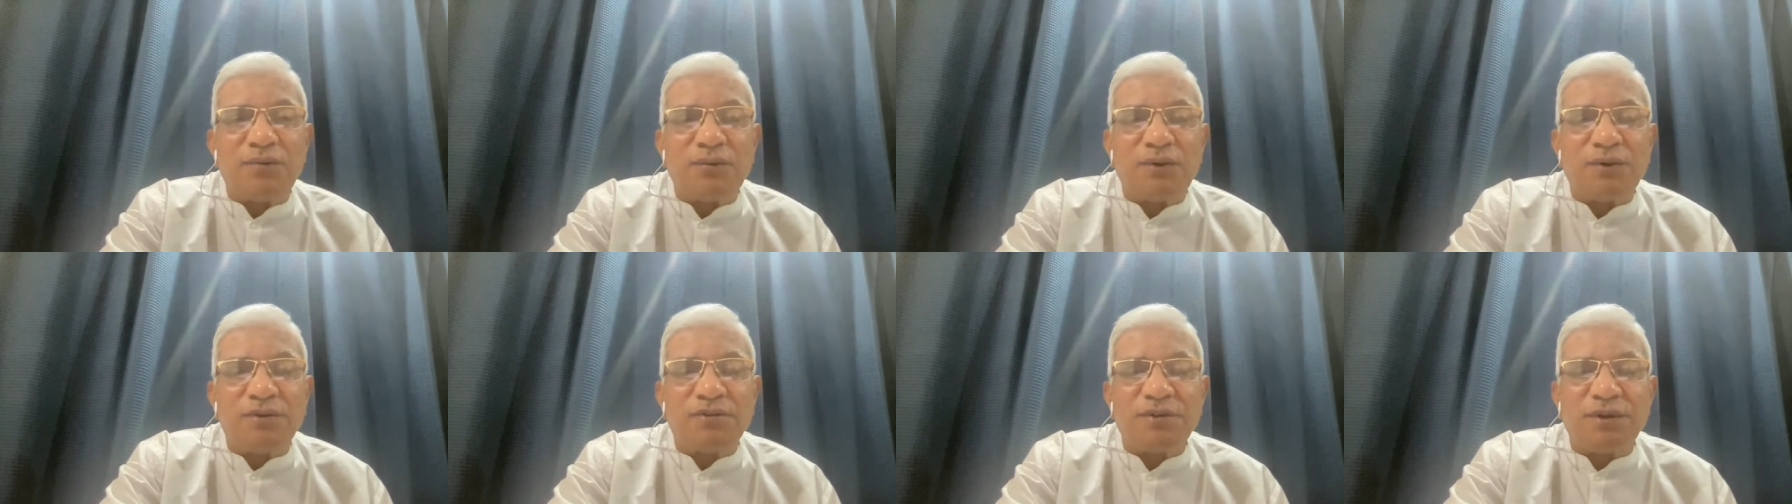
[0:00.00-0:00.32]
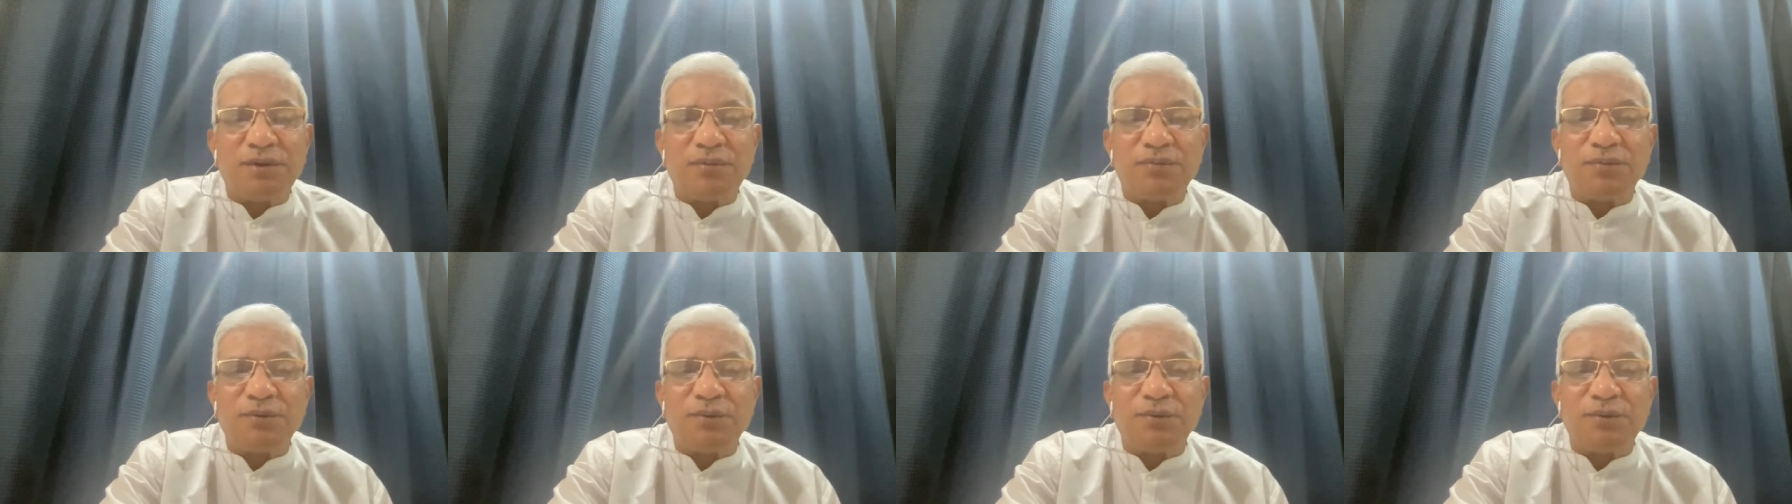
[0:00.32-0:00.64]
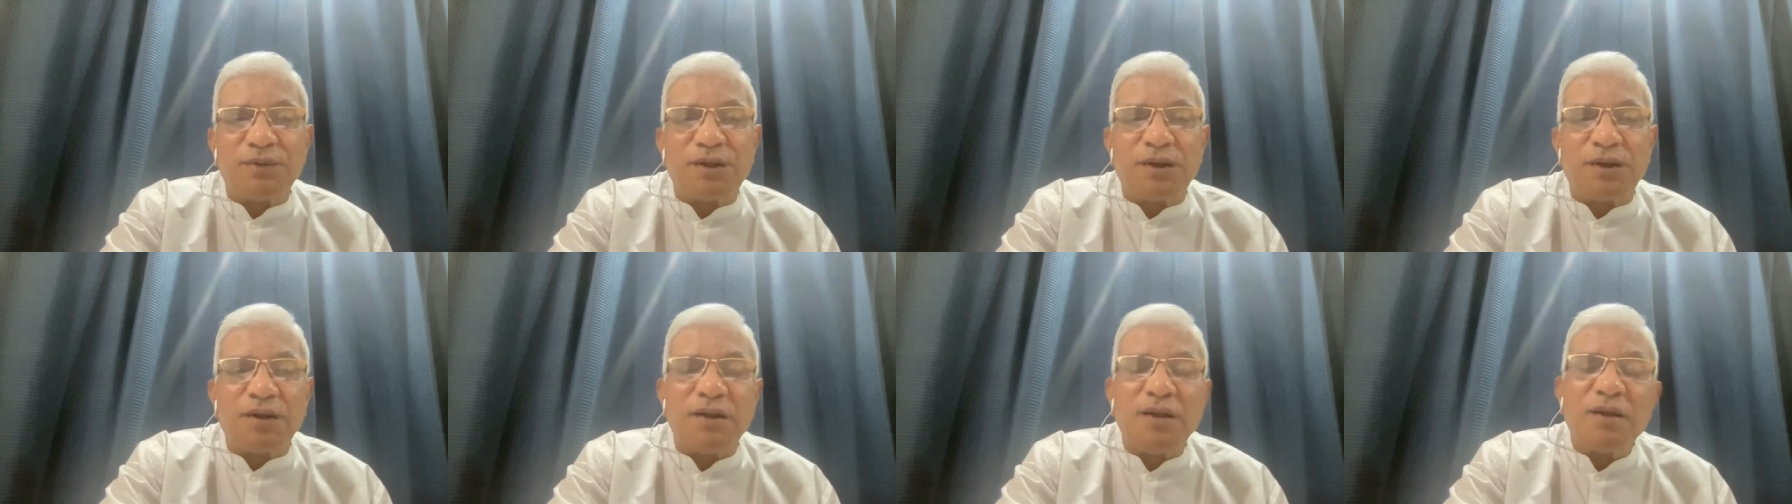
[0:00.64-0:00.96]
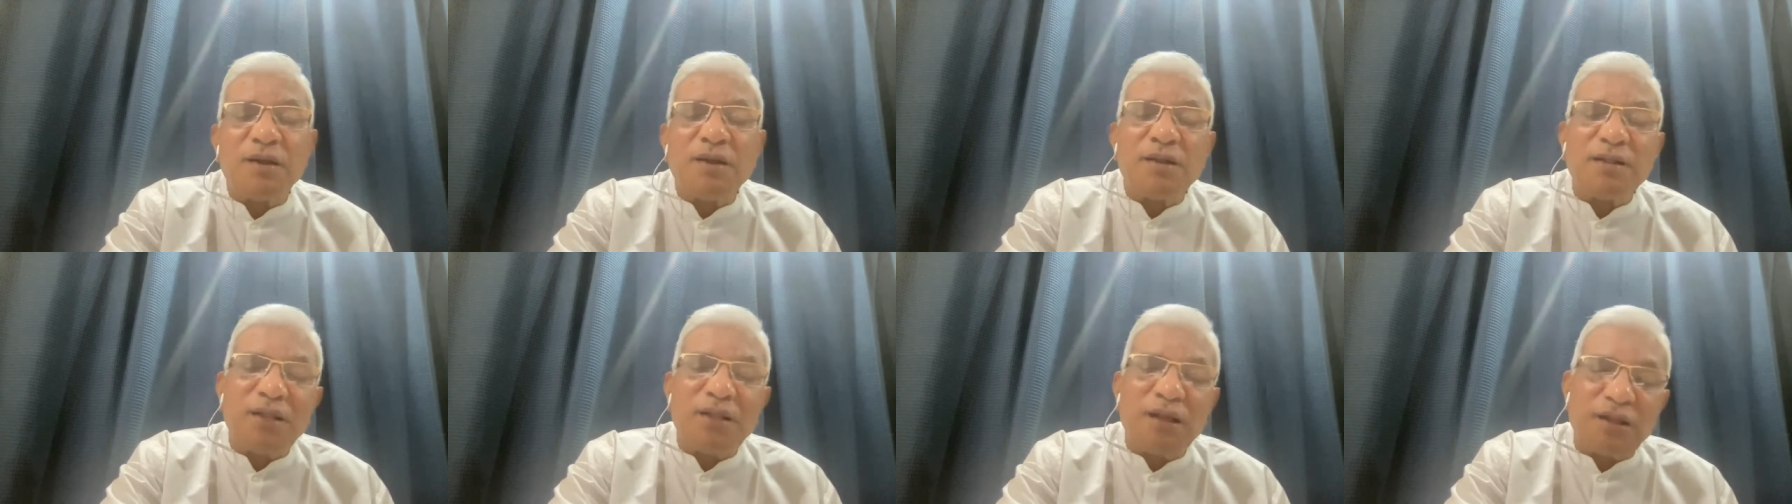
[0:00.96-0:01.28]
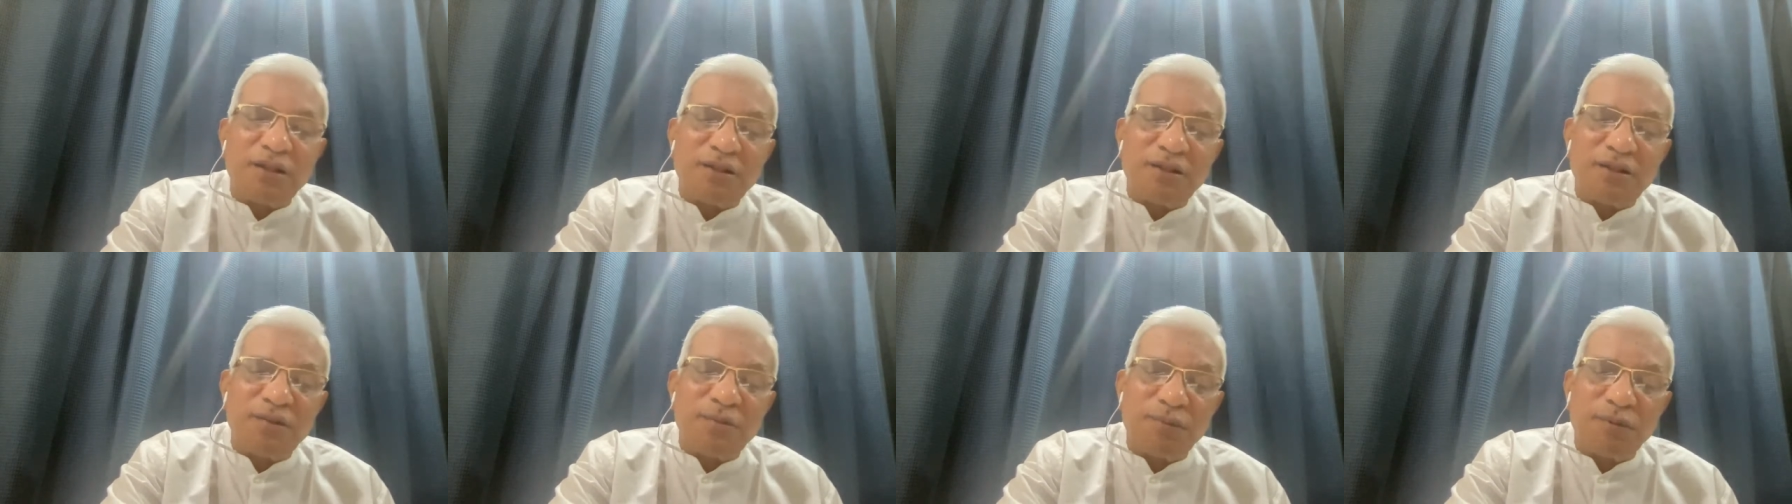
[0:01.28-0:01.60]
yourself so that the
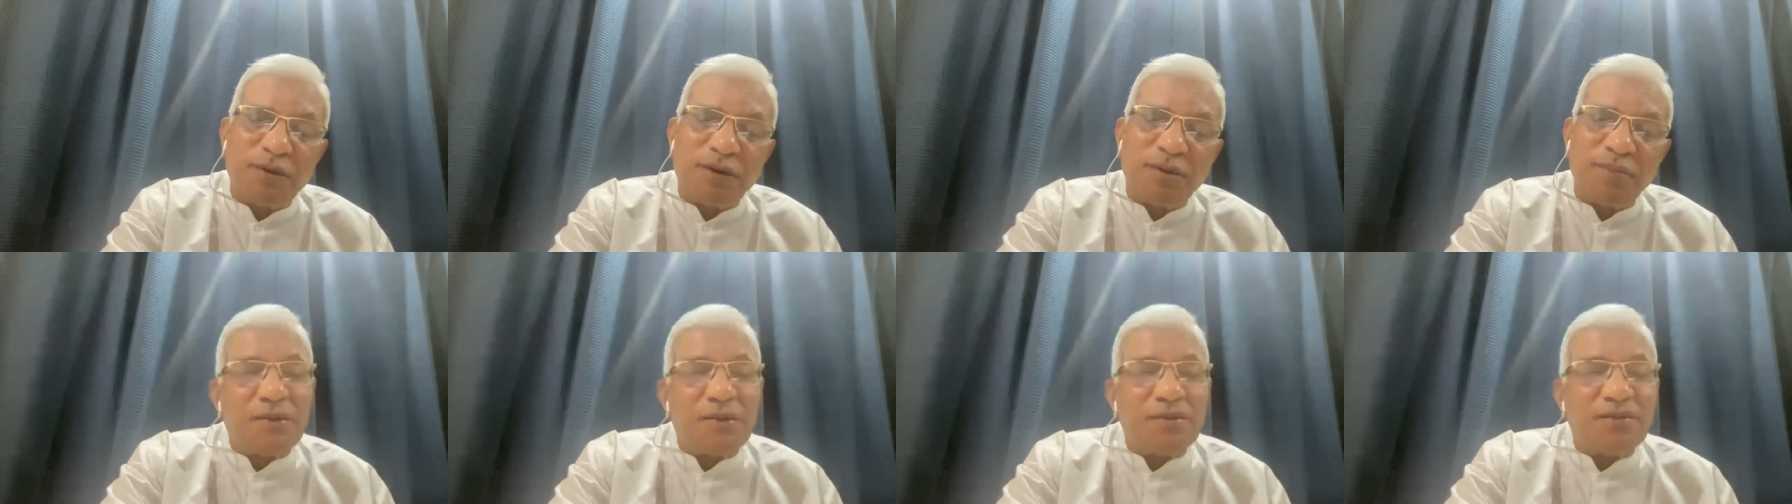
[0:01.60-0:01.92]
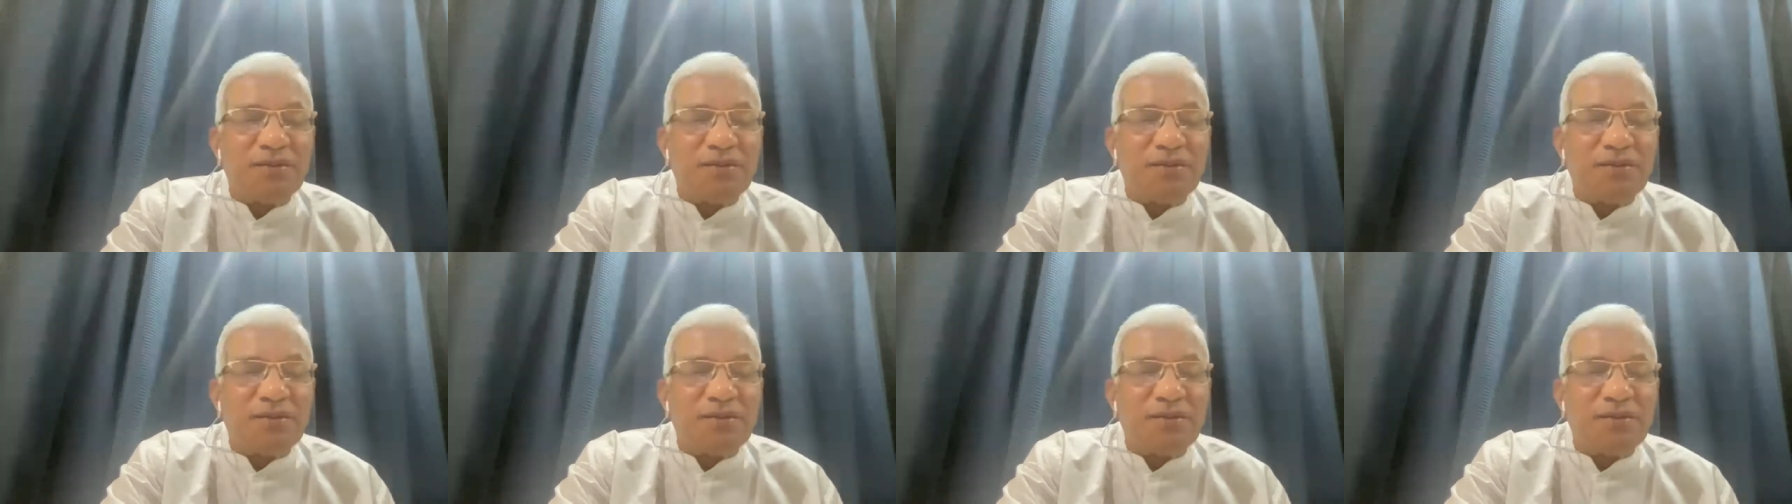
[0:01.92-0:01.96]
others become.